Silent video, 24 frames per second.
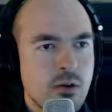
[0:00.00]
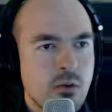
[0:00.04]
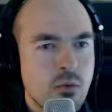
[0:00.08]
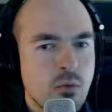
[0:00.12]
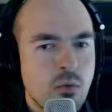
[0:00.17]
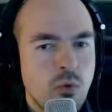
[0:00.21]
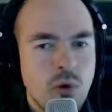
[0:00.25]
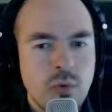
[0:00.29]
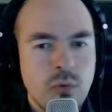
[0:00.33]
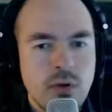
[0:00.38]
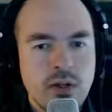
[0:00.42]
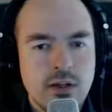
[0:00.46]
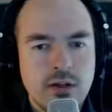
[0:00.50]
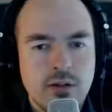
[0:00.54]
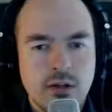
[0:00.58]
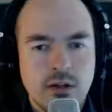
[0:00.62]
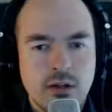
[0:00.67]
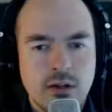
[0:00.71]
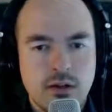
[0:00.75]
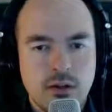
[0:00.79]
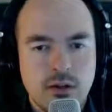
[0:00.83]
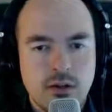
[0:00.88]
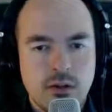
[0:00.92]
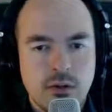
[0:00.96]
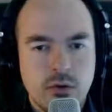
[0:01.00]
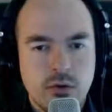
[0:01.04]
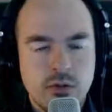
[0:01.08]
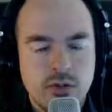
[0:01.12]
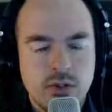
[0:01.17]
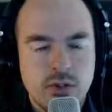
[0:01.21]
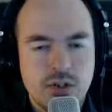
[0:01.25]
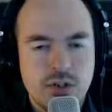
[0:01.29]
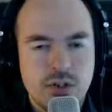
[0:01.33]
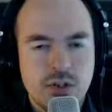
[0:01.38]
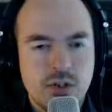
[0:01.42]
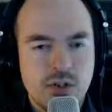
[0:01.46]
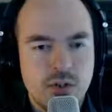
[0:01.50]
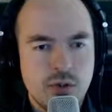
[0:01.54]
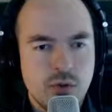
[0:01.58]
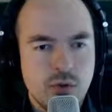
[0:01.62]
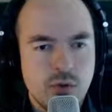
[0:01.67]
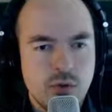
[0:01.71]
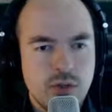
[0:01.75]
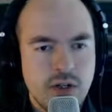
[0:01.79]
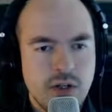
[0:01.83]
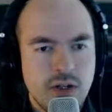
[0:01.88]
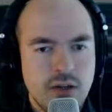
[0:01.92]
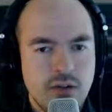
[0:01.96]
What we are going to
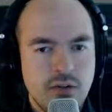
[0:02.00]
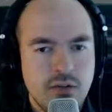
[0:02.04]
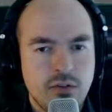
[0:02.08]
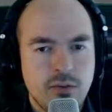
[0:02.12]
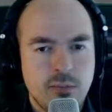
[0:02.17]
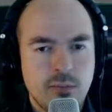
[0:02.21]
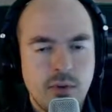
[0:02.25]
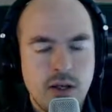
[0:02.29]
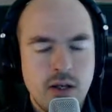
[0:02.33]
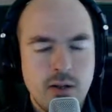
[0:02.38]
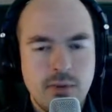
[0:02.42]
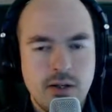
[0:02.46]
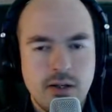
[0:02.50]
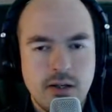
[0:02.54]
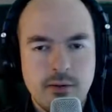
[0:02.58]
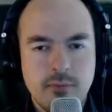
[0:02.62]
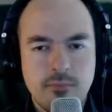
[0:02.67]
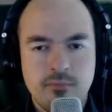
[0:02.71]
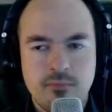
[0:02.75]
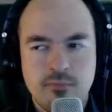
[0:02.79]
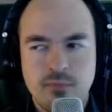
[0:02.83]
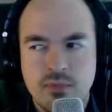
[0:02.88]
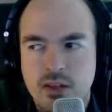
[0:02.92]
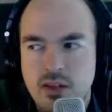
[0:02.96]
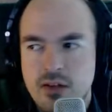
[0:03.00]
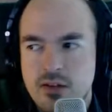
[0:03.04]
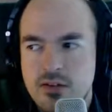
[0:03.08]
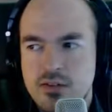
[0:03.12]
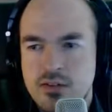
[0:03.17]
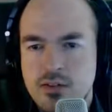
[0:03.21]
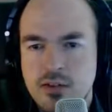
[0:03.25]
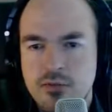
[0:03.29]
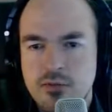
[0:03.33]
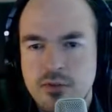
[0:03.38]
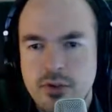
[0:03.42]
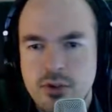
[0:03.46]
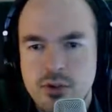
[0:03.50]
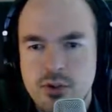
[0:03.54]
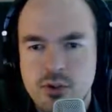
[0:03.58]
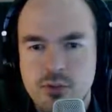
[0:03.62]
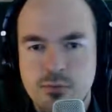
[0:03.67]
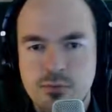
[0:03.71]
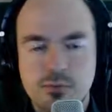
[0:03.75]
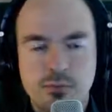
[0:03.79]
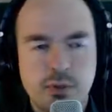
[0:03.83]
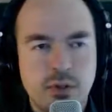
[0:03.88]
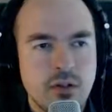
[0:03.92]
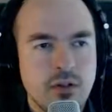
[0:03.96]
do is maybe see if we can just
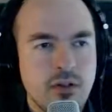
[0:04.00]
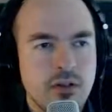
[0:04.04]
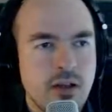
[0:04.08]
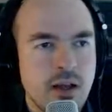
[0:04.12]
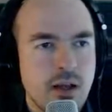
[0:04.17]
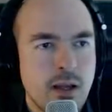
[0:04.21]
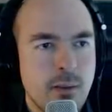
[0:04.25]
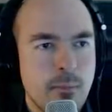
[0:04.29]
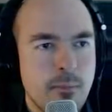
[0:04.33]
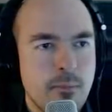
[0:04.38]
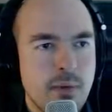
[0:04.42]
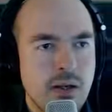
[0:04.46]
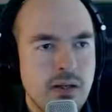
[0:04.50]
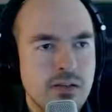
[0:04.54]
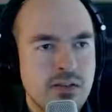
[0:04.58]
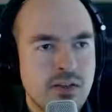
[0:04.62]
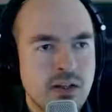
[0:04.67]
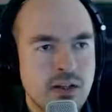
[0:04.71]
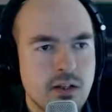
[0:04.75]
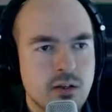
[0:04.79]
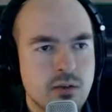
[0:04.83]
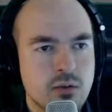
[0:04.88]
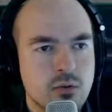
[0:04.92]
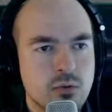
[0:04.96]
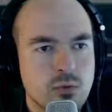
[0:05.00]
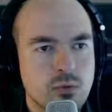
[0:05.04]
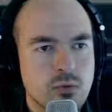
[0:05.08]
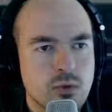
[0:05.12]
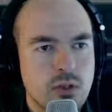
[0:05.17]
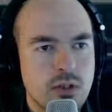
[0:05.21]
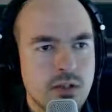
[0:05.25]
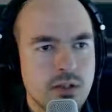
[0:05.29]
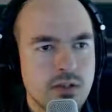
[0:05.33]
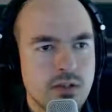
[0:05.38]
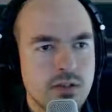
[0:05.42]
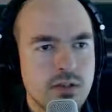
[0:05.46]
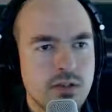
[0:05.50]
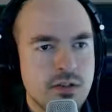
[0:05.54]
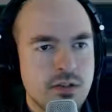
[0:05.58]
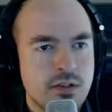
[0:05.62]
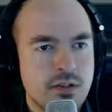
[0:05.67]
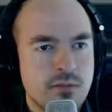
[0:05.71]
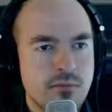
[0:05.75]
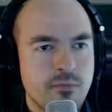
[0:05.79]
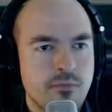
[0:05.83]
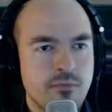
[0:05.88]
build a basic rocket.